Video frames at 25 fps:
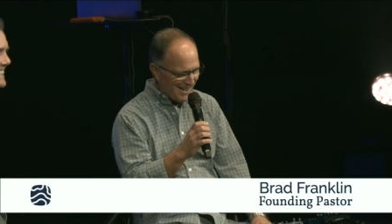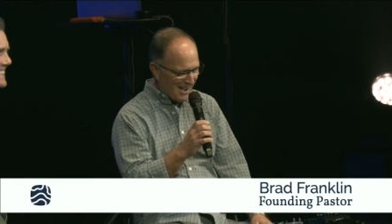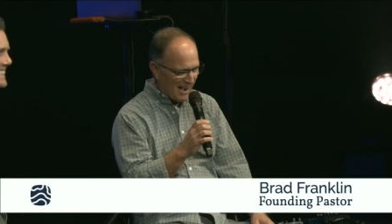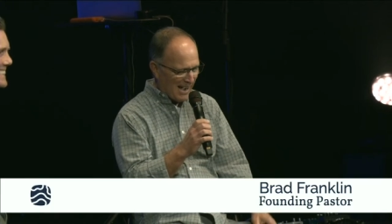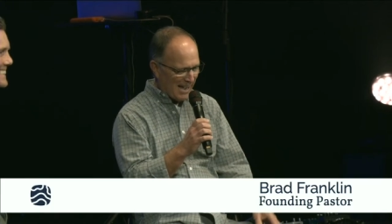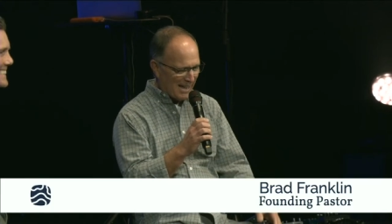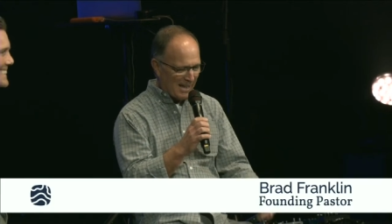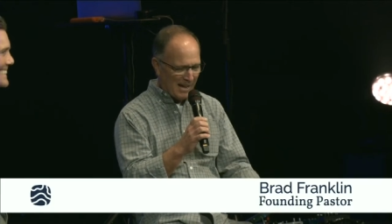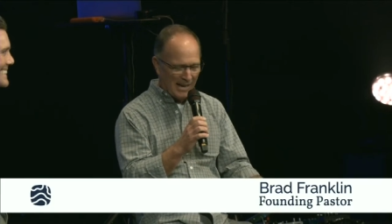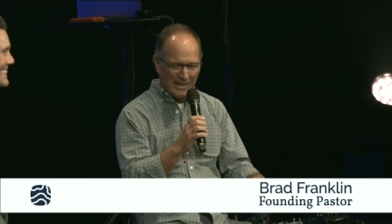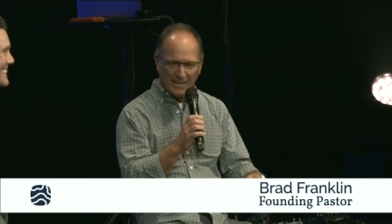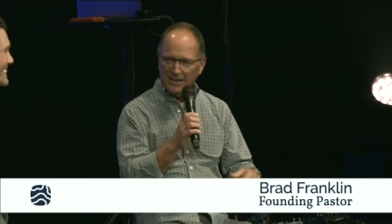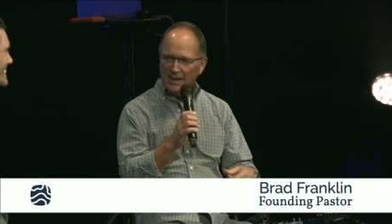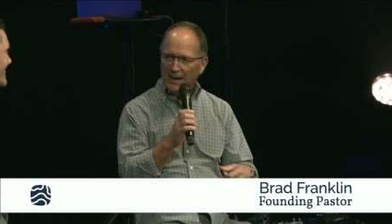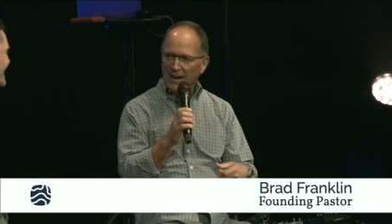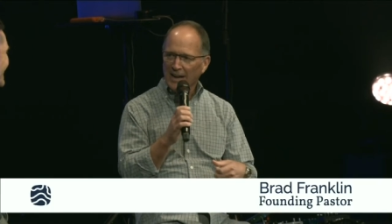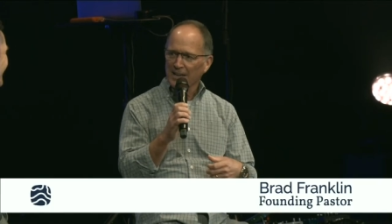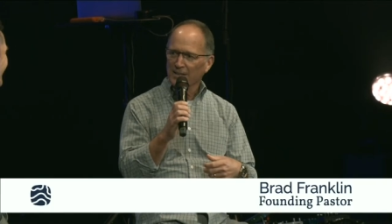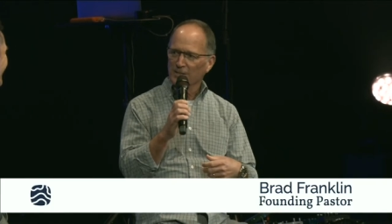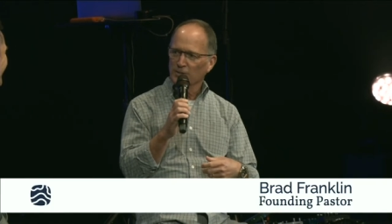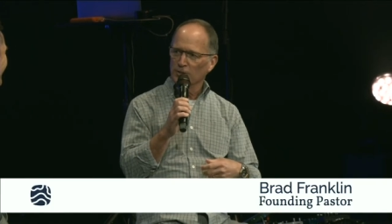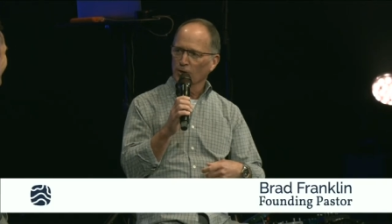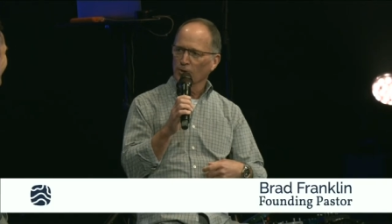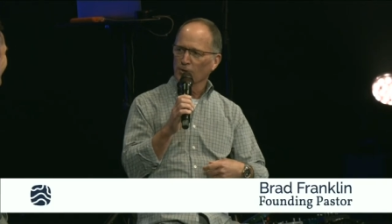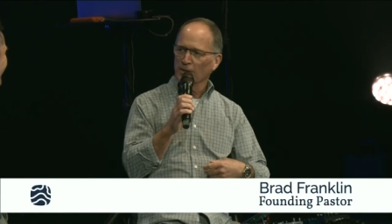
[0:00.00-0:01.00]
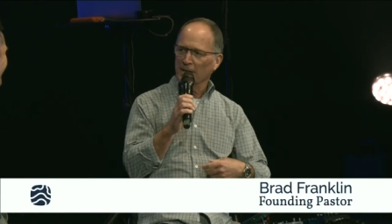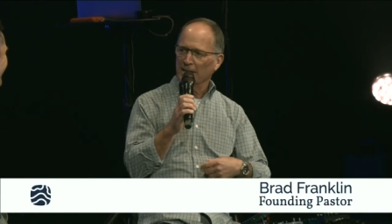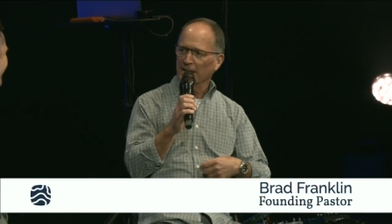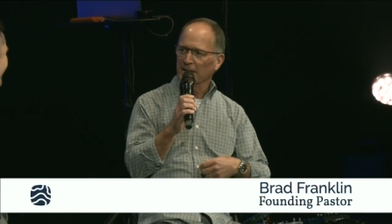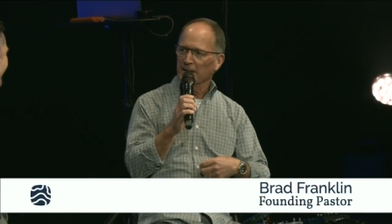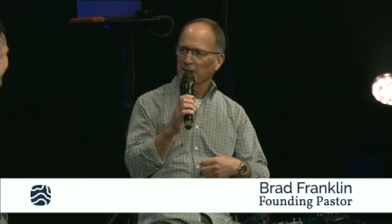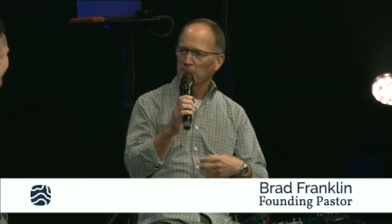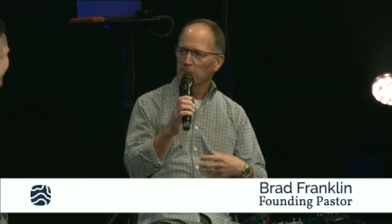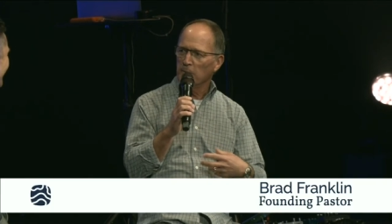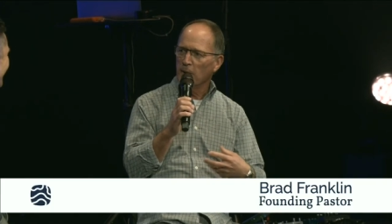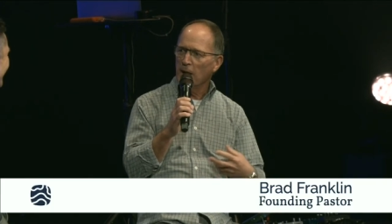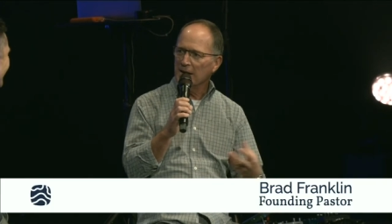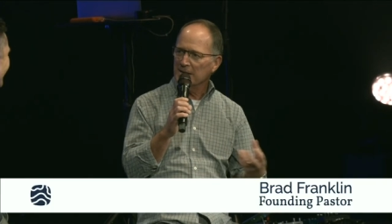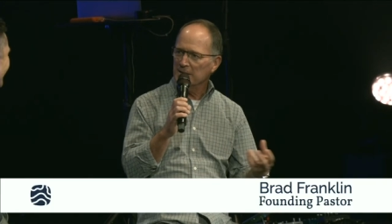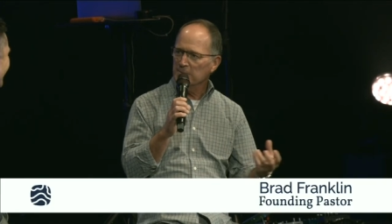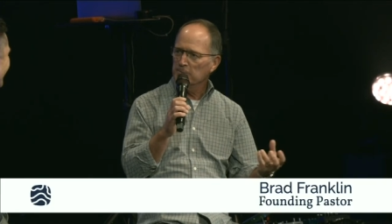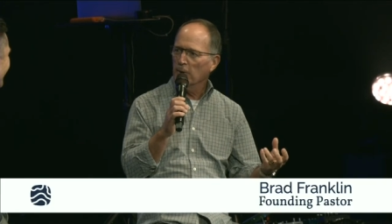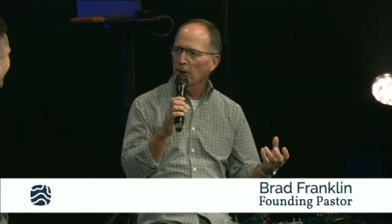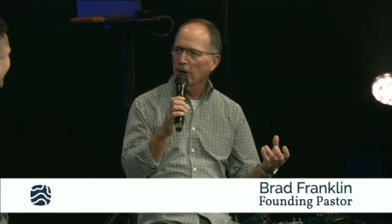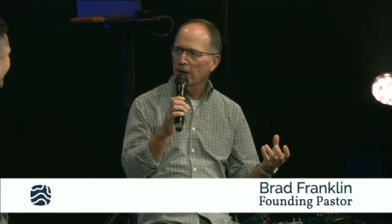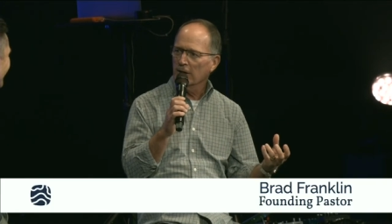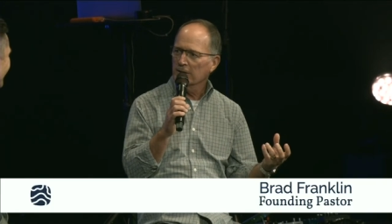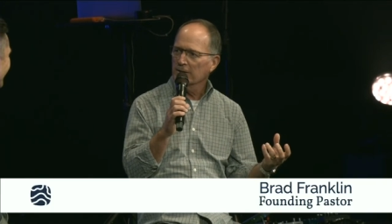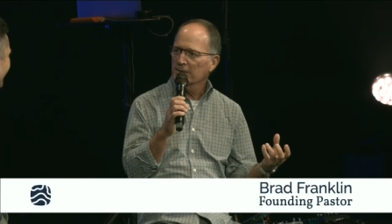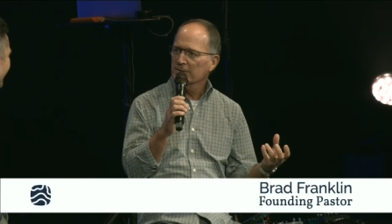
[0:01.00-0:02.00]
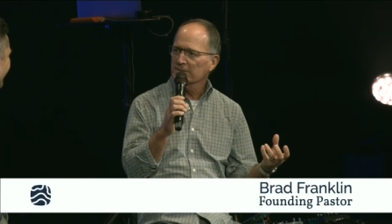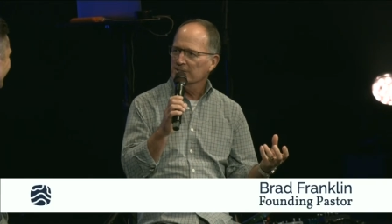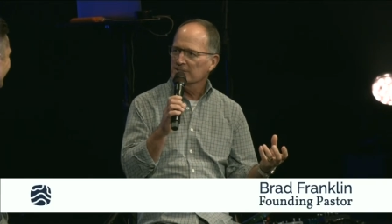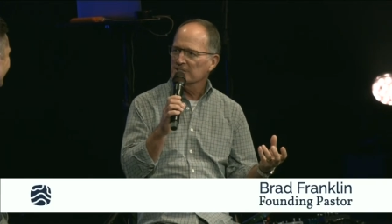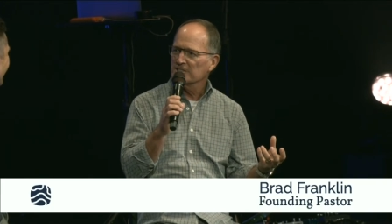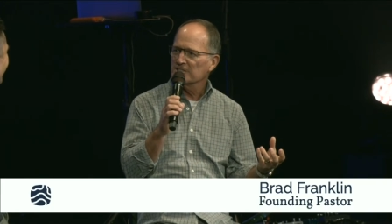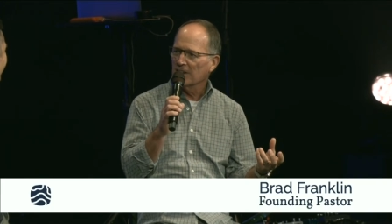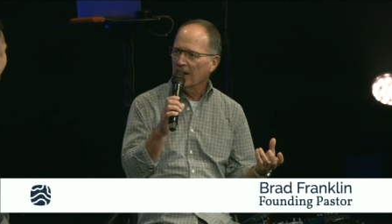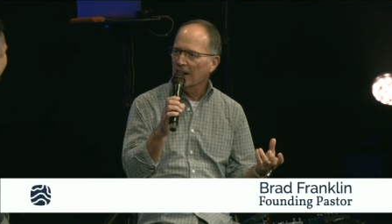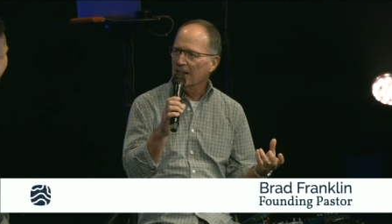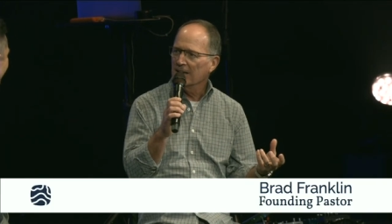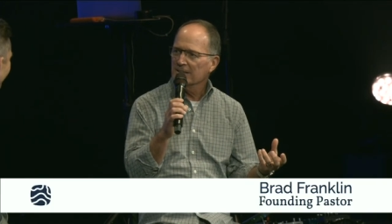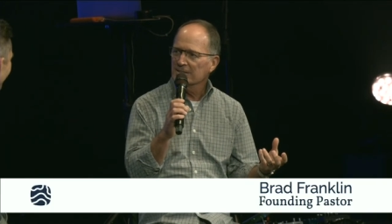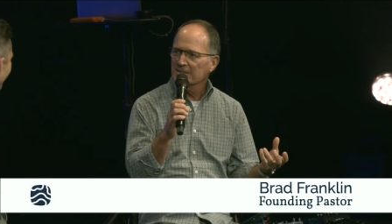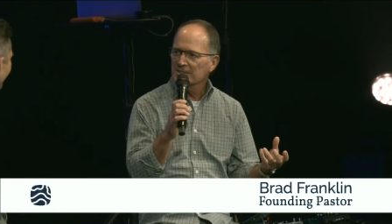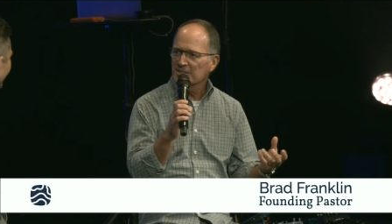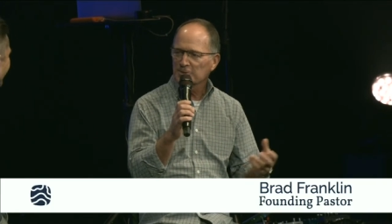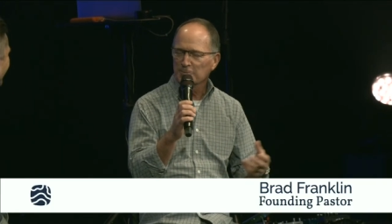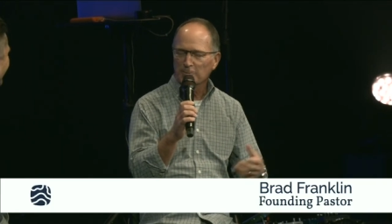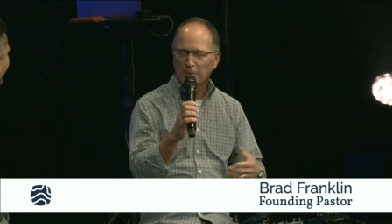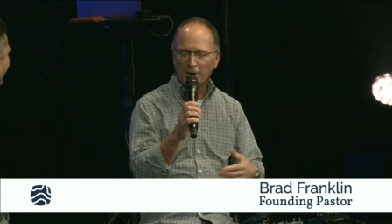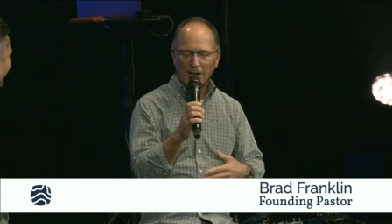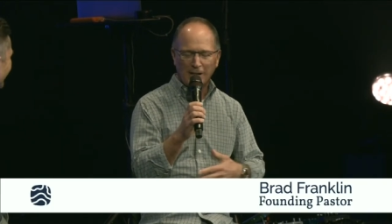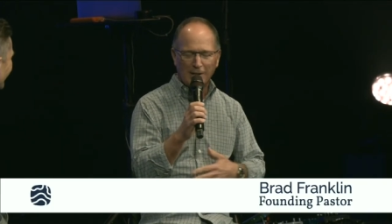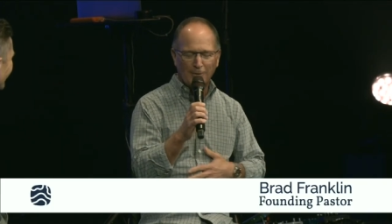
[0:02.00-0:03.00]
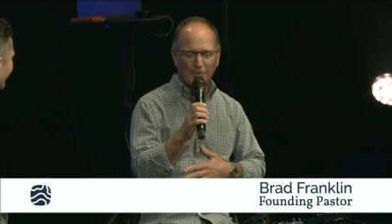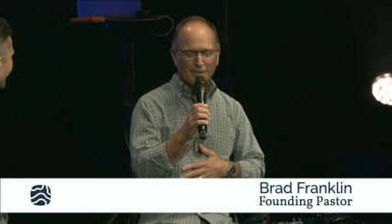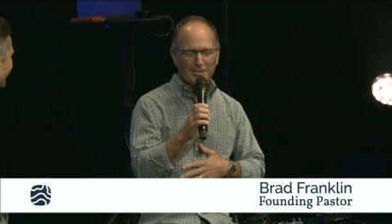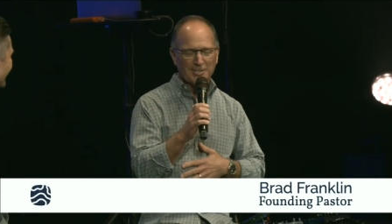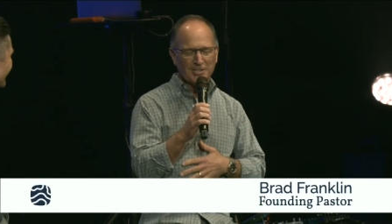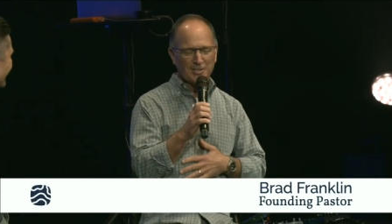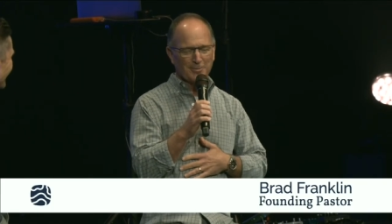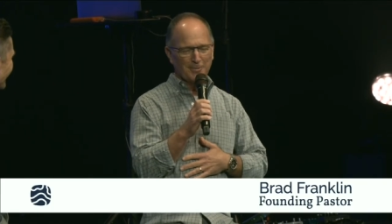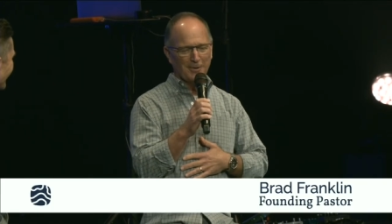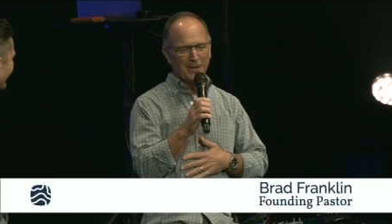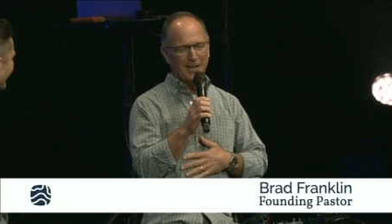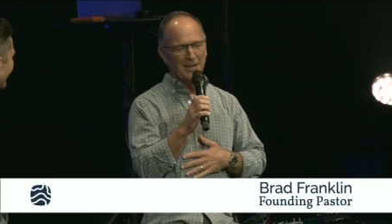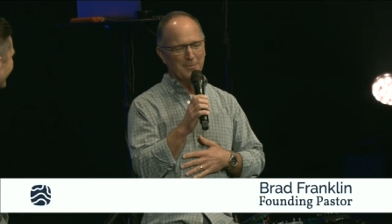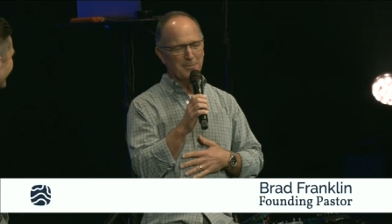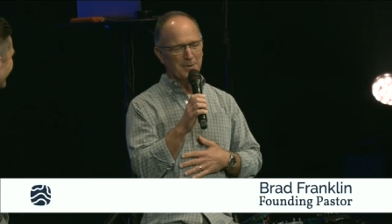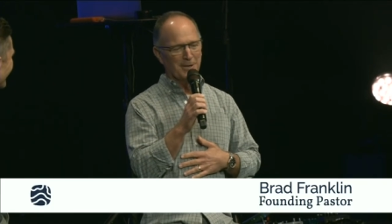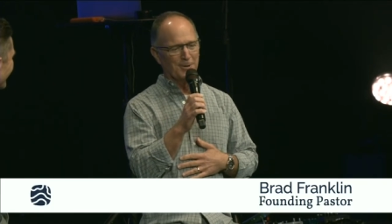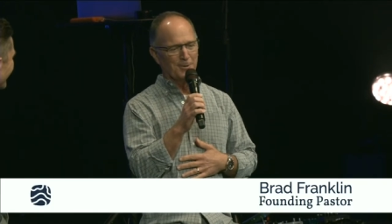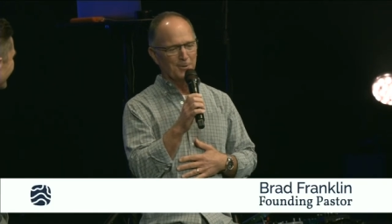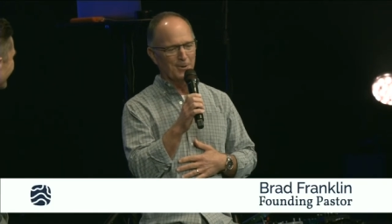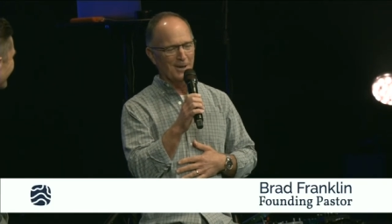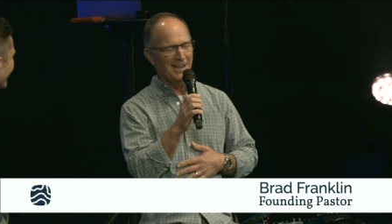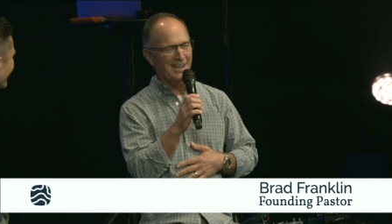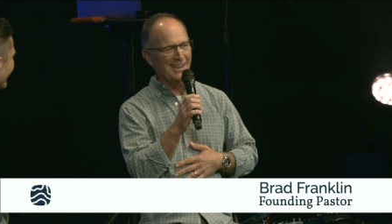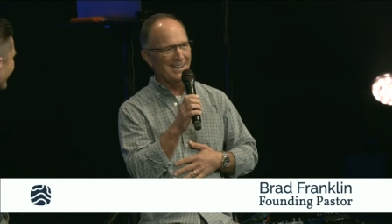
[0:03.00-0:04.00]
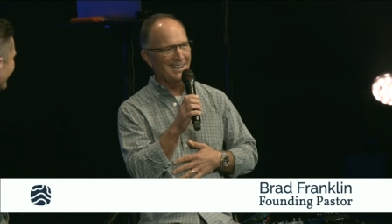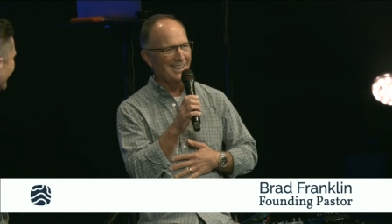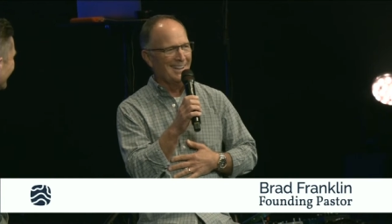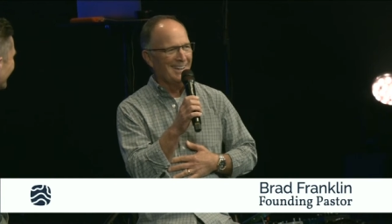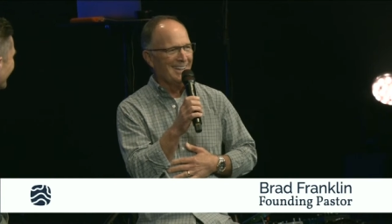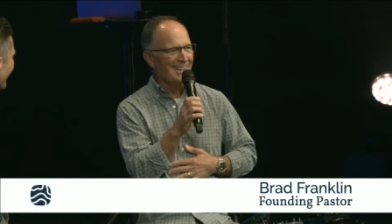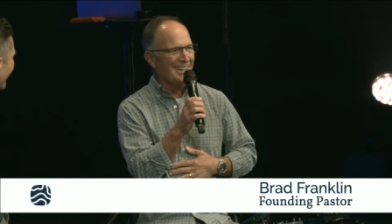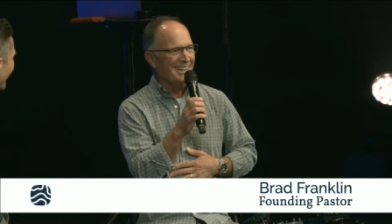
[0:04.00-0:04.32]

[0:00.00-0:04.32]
I, I, I donated a body part to science while I was while I've been away